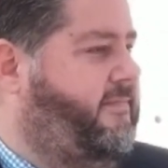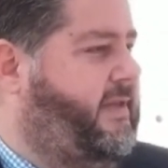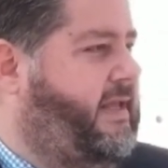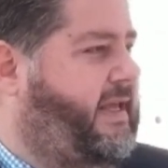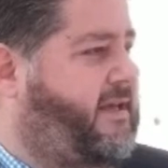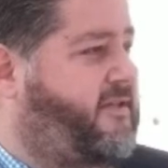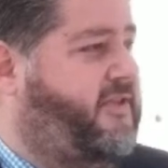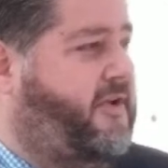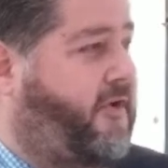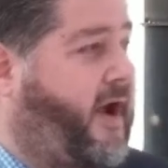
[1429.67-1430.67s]
He is
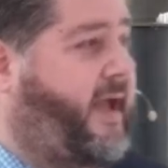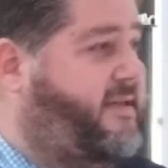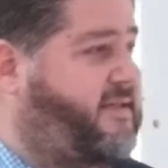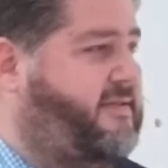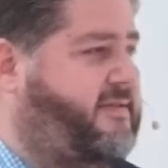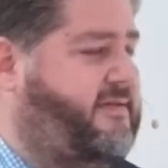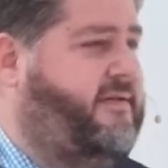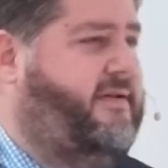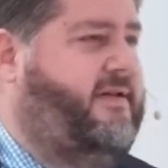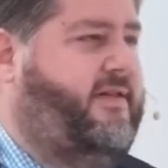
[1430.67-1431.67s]
the Christ,
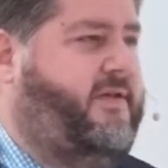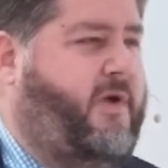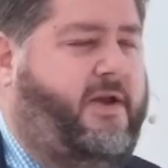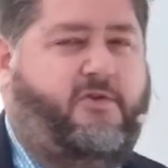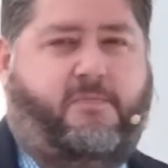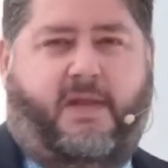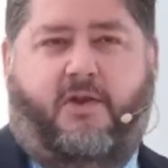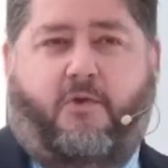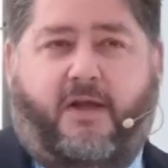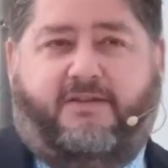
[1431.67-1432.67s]
the one who's been
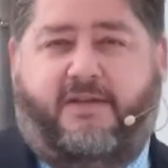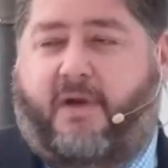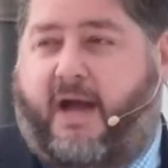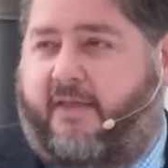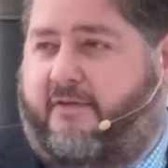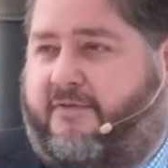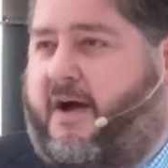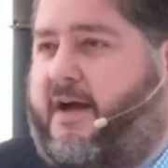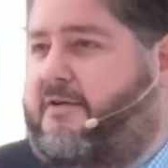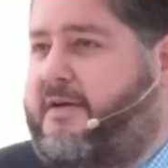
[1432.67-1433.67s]
anointed by the
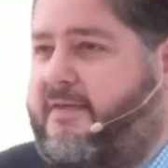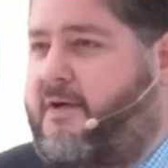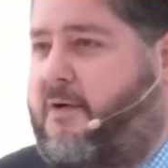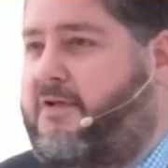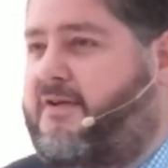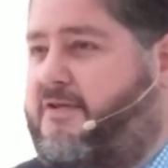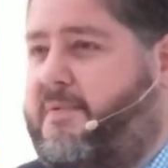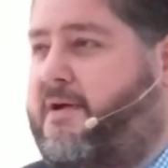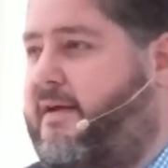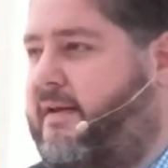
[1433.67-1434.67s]
Father in the Holy
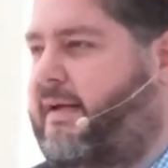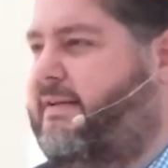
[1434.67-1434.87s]
Spirit